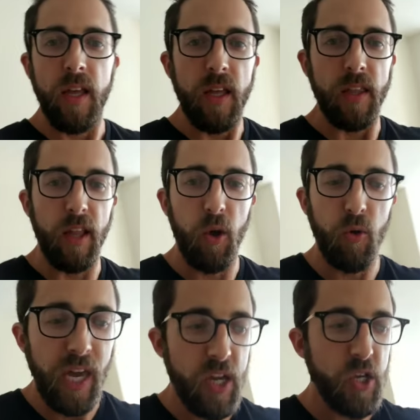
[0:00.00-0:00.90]
The
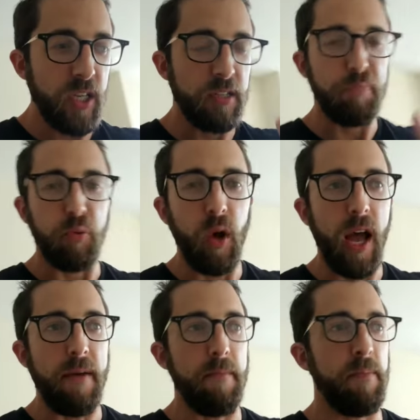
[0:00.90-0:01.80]
location is
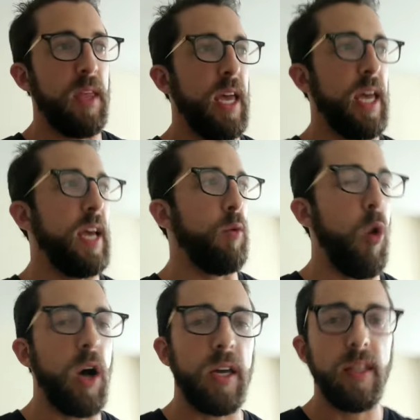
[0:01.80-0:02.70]
prime. It's
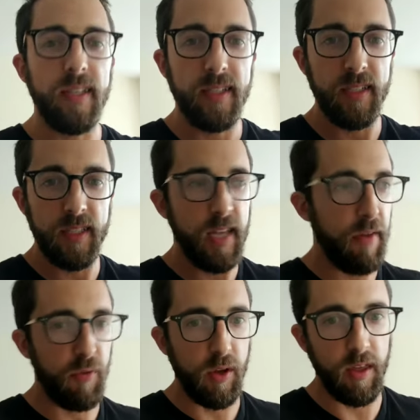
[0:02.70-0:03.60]
walking distance to
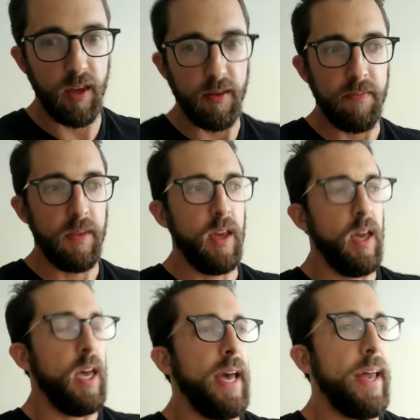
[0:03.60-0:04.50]
everything,
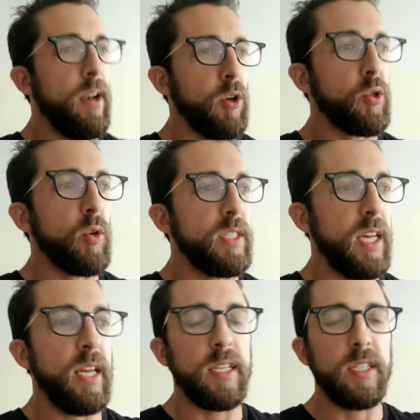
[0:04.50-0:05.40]
and also it's
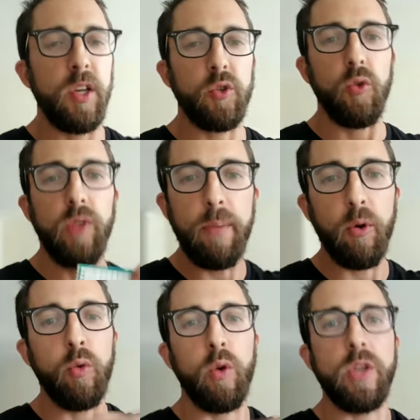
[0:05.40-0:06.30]
in a central
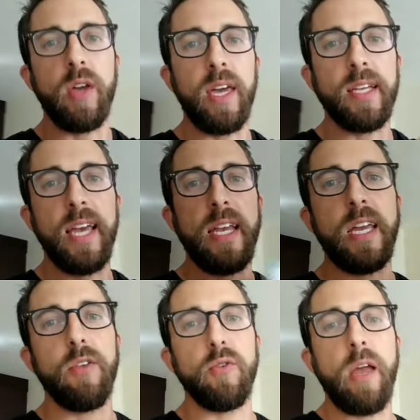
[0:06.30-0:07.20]
neighborhood where you can get to any
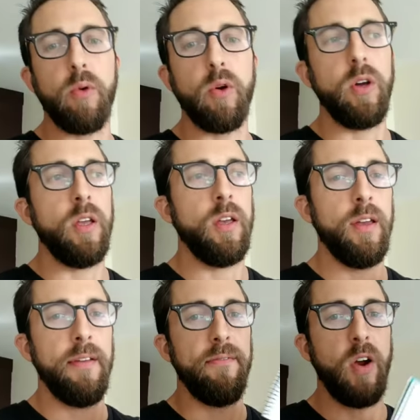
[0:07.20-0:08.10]
other neighborhood
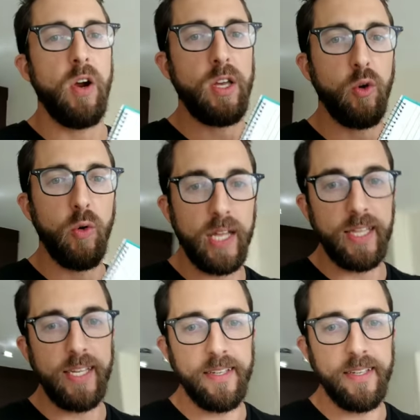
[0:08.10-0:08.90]
very quickly.